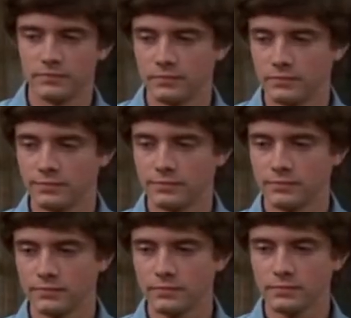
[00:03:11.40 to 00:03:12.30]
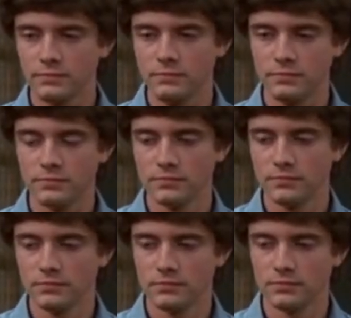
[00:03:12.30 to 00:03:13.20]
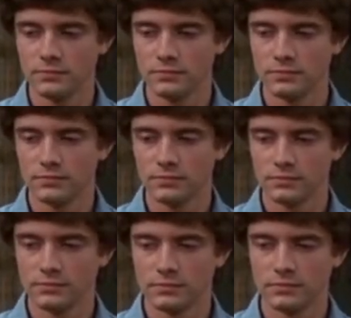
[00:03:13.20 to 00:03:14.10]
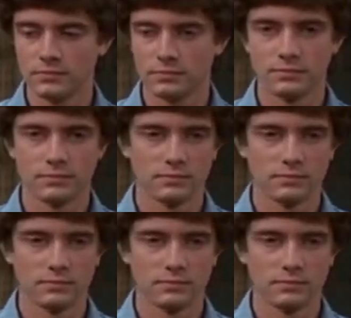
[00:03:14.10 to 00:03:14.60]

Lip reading: [no speech]